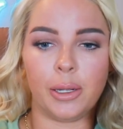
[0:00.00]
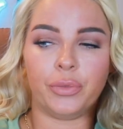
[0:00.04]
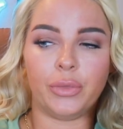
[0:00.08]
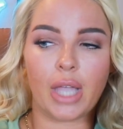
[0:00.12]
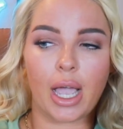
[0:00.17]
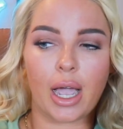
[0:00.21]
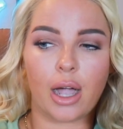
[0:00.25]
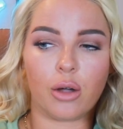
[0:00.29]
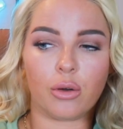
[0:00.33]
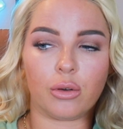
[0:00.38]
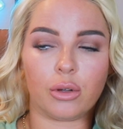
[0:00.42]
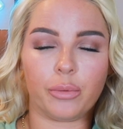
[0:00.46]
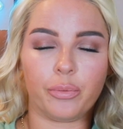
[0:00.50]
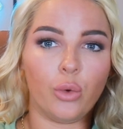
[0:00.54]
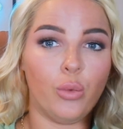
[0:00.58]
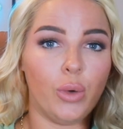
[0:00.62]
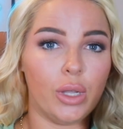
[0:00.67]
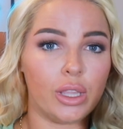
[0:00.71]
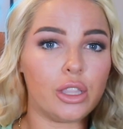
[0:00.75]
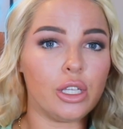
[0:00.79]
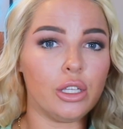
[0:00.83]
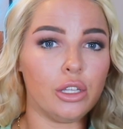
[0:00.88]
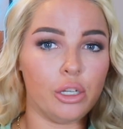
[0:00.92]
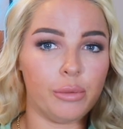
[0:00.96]
Now
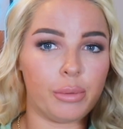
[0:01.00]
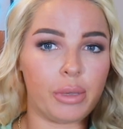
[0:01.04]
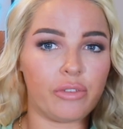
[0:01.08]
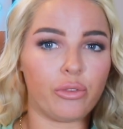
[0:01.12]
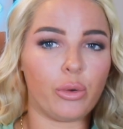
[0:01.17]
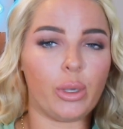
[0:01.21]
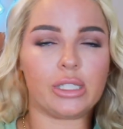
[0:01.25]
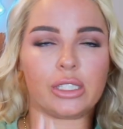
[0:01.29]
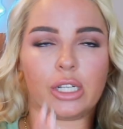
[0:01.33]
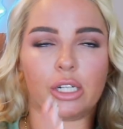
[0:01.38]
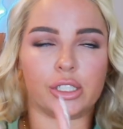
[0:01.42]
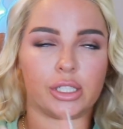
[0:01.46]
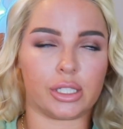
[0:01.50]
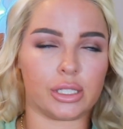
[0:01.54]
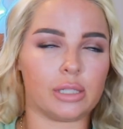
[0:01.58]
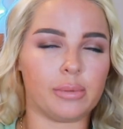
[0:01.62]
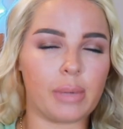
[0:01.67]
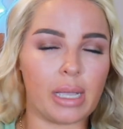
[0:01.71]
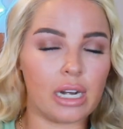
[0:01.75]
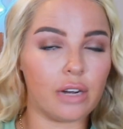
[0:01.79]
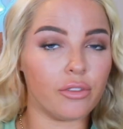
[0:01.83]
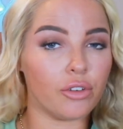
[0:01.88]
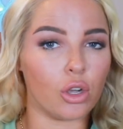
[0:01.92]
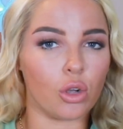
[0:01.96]
with the loop giveaways, I'll just
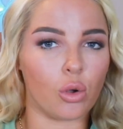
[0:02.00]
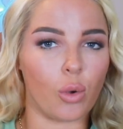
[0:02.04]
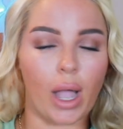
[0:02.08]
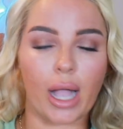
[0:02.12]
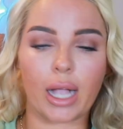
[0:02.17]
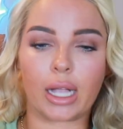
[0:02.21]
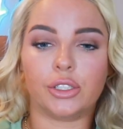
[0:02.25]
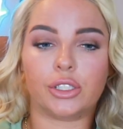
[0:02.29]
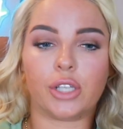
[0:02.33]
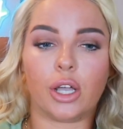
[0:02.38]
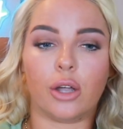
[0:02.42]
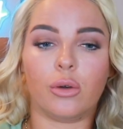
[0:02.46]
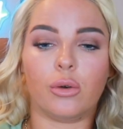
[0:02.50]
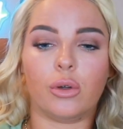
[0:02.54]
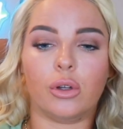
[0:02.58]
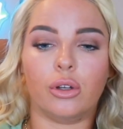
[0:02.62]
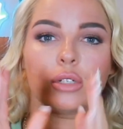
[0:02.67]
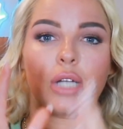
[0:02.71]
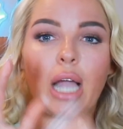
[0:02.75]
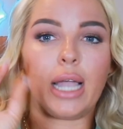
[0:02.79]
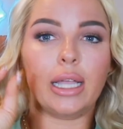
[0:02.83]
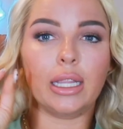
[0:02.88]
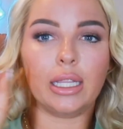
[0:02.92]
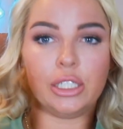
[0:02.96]
explain it real quick. So
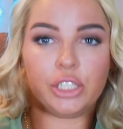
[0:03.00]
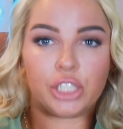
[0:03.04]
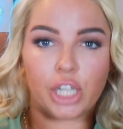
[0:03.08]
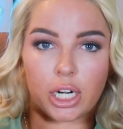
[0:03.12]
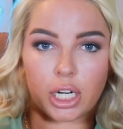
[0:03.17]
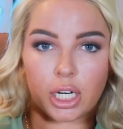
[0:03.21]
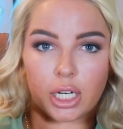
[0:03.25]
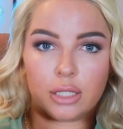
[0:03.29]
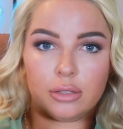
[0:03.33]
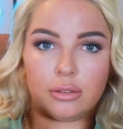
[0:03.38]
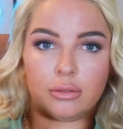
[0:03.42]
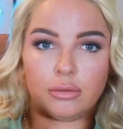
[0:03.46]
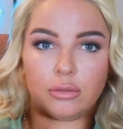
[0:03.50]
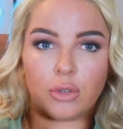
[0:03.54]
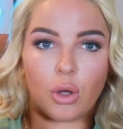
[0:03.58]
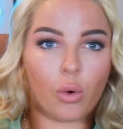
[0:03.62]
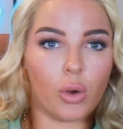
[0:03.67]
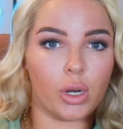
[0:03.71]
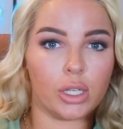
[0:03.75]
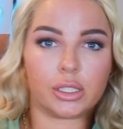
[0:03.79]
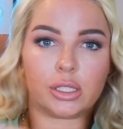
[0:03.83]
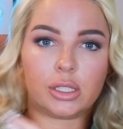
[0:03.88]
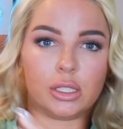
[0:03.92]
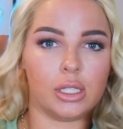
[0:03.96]
Kylie Jenner,
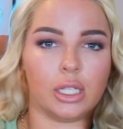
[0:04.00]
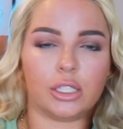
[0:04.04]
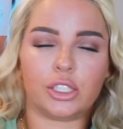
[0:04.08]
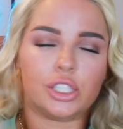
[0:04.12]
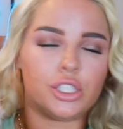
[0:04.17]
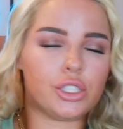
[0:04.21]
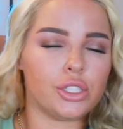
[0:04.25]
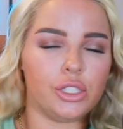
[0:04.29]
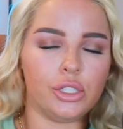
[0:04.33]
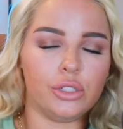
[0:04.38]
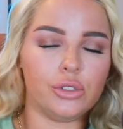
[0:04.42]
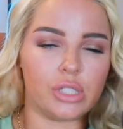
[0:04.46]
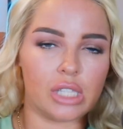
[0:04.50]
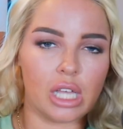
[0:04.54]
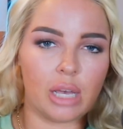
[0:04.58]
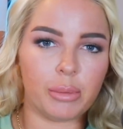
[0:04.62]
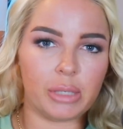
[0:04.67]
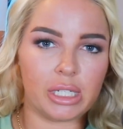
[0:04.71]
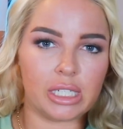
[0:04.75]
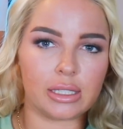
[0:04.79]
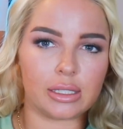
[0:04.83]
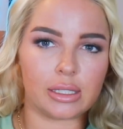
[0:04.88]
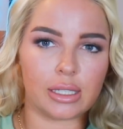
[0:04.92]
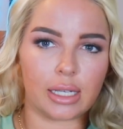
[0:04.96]
or let's just use them
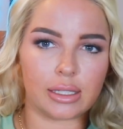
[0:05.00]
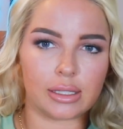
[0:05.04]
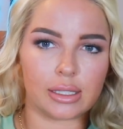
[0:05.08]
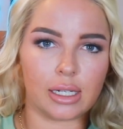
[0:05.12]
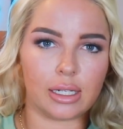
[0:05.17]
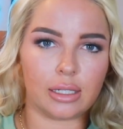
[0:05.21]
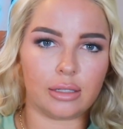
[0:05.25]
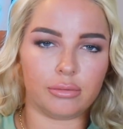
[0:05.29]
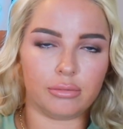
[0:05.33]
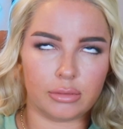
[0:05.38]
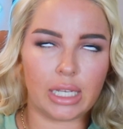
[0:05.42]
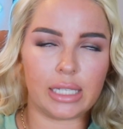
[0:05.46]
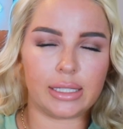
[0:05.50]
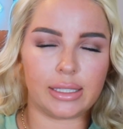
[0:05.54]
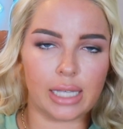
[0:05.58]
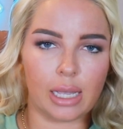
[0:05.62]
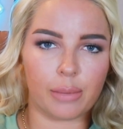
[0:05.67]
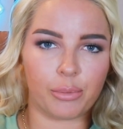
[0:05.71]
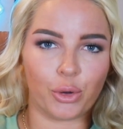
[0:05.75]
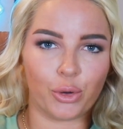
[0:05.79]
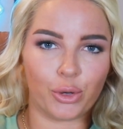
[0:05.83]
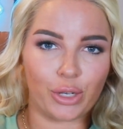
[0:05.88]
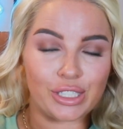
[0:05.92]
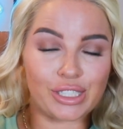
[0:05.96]
as an
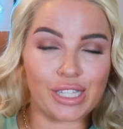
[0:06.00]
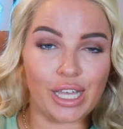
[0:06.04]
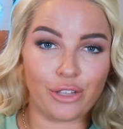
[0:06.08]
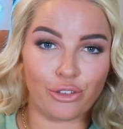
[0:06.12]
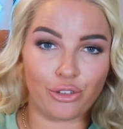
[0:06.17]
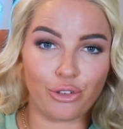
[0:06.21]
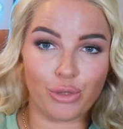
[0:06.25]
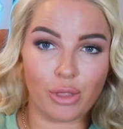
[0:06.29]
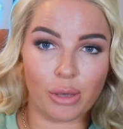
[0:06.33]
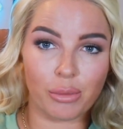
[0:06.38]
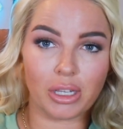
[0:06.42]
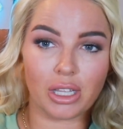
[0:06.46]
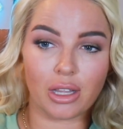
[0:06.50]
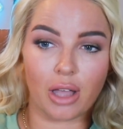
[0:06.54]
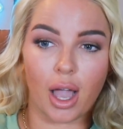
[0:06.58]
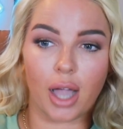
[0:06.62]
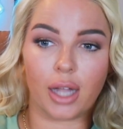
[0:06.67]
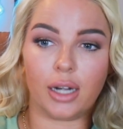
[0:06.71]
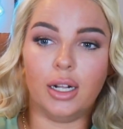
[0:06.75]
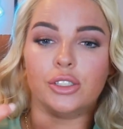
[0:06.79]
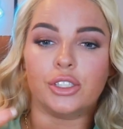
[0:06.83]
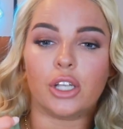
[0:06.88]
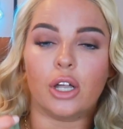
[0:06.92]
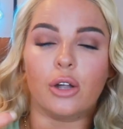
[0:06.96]
example because they do them a
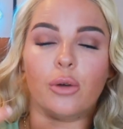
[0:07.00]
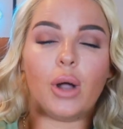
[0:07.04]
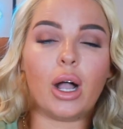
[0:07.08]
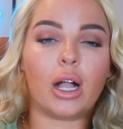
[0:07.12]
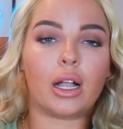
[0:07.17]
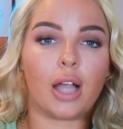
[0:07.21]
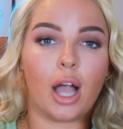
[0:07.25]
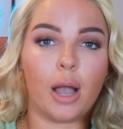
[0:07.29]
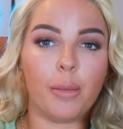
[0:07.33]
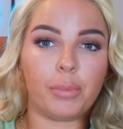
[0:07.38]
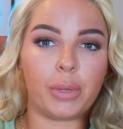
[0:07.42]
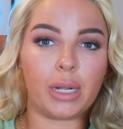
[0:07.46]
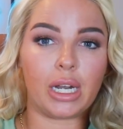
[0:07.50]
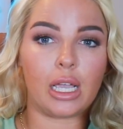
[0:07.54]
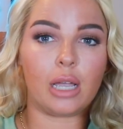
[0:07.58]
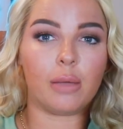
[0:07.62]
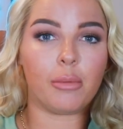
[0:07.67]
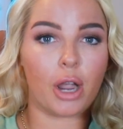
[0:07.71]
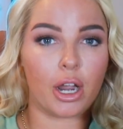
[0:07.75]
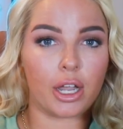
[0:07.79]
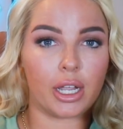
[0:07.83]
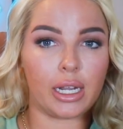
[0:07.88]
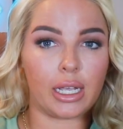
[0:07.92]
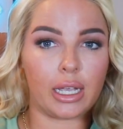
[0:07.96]
lot. So a company, a
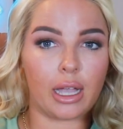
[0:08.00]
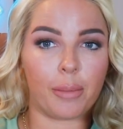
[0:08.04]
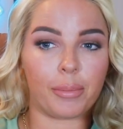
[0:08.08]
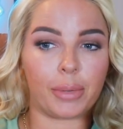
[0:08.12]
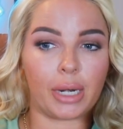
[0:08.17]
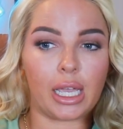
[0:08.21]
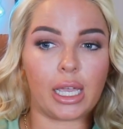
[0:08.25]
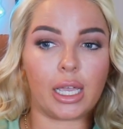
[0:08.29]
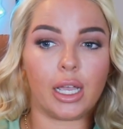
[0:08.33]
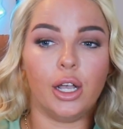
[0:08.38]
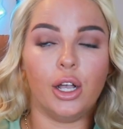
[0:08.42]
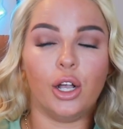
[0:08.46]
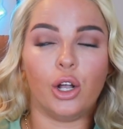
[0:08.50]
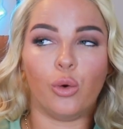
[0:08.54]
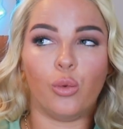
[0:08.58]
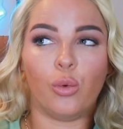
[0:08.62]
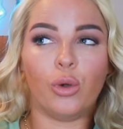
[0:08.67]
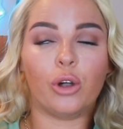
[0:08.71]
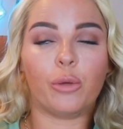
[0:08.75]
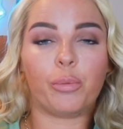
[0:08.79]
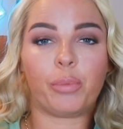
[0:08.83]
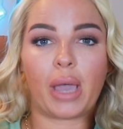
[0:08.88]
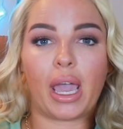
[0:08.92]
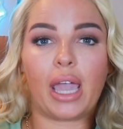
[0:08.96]
marketing company,
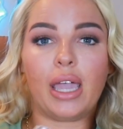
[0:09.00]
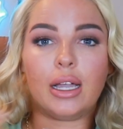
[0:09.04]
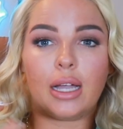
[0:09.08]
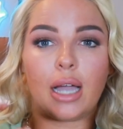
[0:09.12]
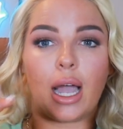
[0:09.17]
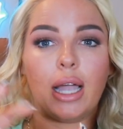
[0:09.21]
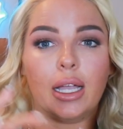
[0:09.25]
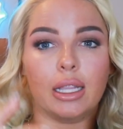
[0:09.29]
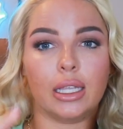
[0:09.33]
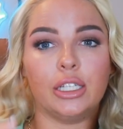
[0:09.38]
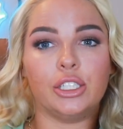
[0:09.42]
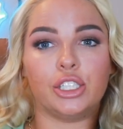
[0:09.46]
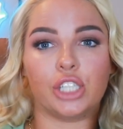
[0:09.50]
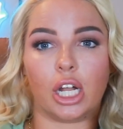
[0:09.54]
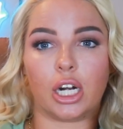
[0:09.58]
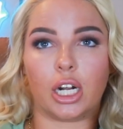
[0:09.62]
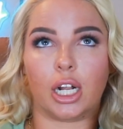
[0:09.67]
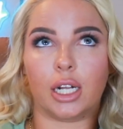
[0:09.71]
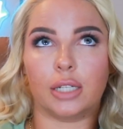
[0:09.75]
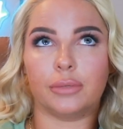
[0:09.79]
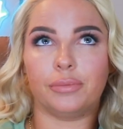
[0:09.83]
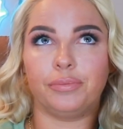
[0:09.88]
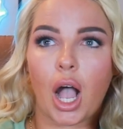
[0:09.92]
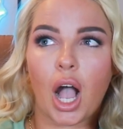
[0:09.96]
will pay Kylie
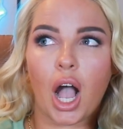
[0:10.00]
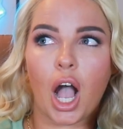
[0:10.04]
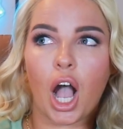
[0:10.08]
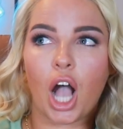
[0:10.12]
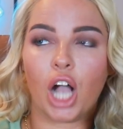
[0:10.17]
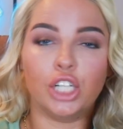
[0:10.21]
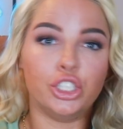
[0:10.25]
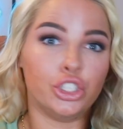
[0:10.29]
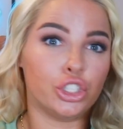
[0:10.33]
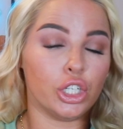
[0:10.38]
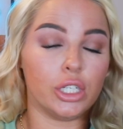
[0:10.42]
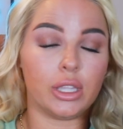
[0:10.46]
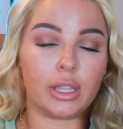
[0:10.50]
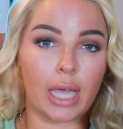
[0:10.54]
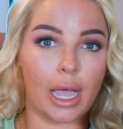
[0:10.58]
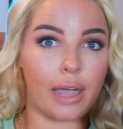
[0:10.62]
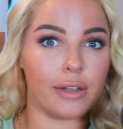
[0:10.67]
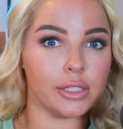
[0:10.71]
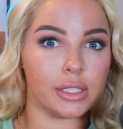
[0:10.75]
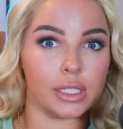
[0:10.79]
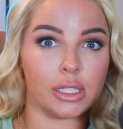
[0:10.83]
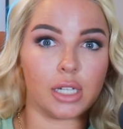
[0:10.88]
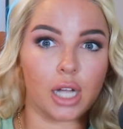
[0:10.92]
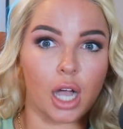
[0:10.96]
Jenner
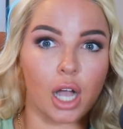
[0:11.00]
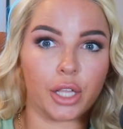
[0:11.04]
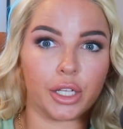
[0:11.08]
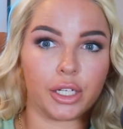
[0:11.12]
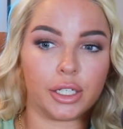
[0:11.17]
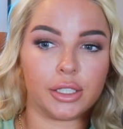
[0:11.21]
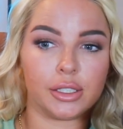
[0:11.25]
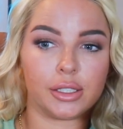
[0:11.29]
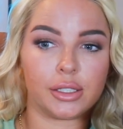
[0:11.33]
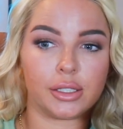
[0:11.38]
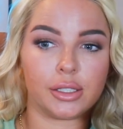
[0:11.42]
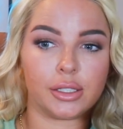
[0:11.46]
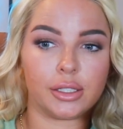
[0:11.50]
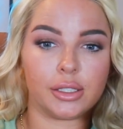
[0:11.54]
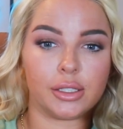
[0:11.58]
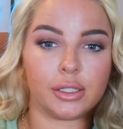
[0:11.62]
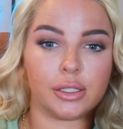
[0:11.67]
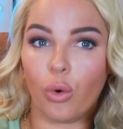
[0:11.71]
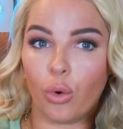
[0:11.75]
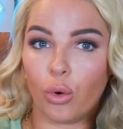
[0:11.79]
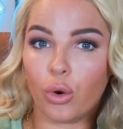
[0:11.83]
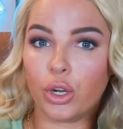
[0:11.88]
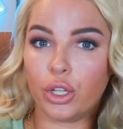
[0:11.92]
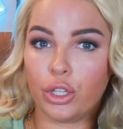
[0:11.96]
$100,000
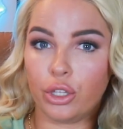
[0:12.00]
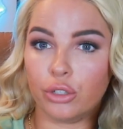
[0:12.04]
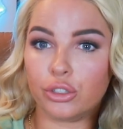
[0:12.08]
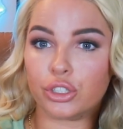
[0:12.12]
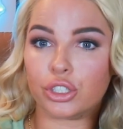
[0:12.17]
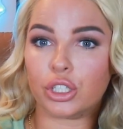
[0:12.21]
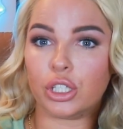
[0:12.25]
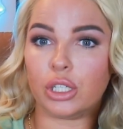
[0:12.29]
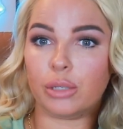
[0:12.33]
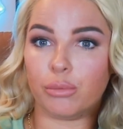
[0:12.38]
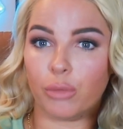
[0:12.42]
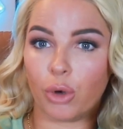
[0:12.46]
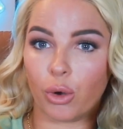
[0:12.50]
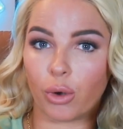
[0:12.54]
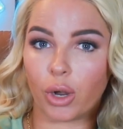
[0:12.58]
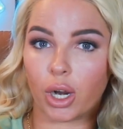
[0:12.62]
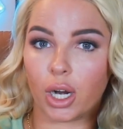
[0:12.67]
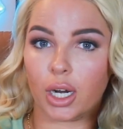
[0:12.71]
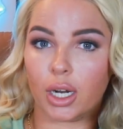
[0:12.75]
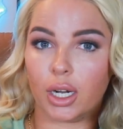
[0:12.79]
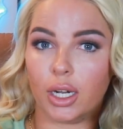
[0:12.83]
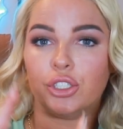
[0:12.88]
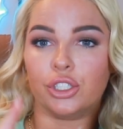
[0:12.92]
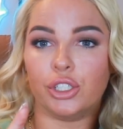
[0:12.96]
or usually
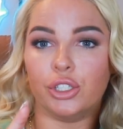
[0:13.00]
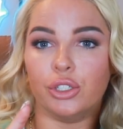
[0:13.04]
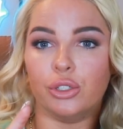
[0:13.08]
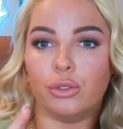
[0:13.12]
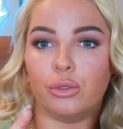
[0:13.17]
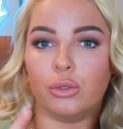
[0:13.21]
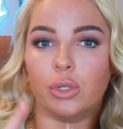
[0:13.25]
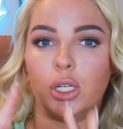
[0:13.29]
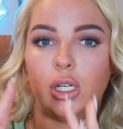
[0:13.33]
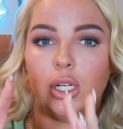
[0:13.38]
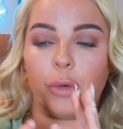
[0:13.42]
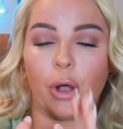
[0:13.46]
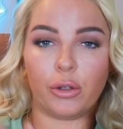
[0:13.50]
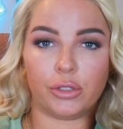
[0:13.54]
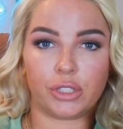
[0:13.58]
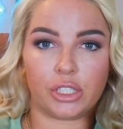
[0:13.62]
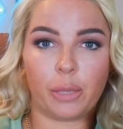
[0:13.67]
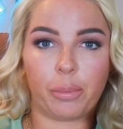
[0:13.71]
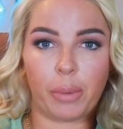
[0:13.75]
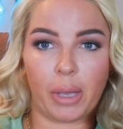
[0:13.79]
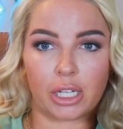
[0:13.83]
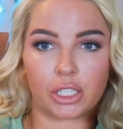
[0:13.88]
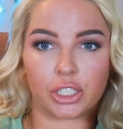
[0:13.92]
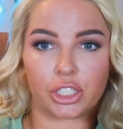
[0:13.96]
more to post a
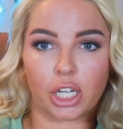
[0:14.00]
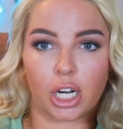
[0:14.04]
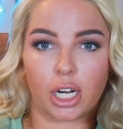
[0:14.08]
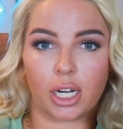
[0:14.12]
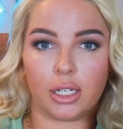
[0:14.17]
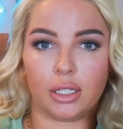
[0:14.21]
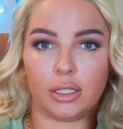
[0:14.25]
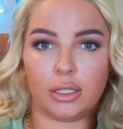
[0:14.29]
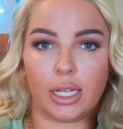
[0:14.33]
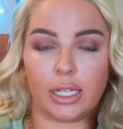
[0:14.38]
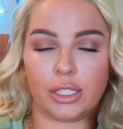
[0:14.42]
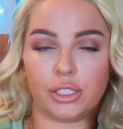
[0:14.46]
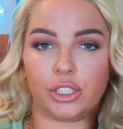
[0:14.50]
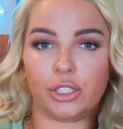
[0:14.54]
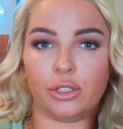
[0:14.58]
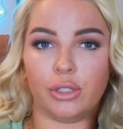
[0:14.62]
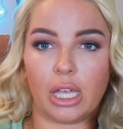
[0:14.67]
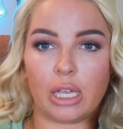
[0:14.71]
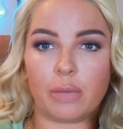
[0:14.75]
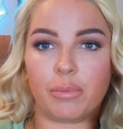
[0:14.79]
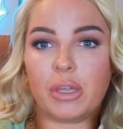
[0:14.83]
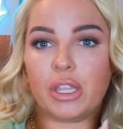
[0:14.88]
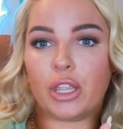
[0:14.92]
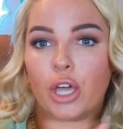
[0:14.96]
picture and to
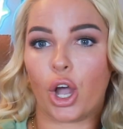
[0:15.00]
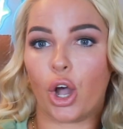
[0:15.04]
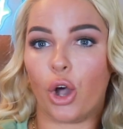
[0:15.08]
like be the